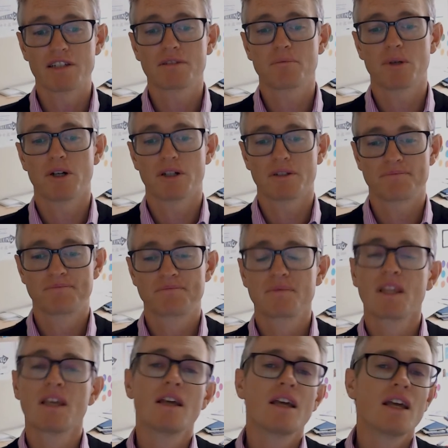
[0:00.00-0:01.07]
spot.
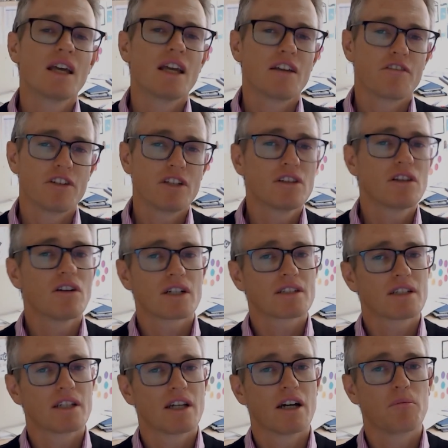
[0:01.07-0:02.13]
If you'd like
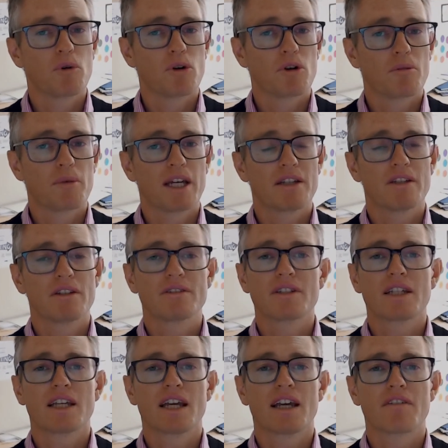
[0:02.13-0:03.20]
to know more about
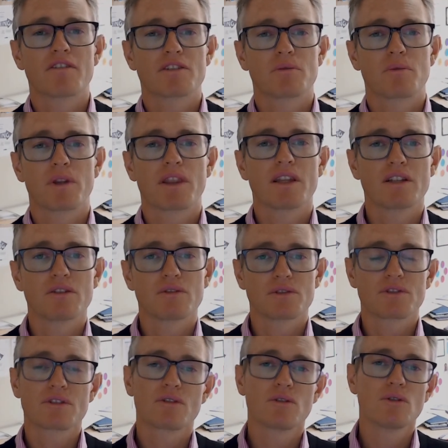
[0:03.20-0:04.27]
using Canvas within your
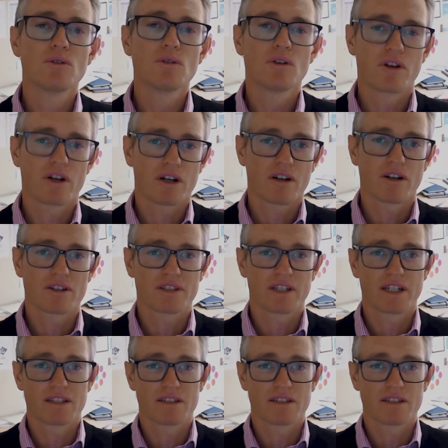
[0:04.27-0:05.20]
school or across our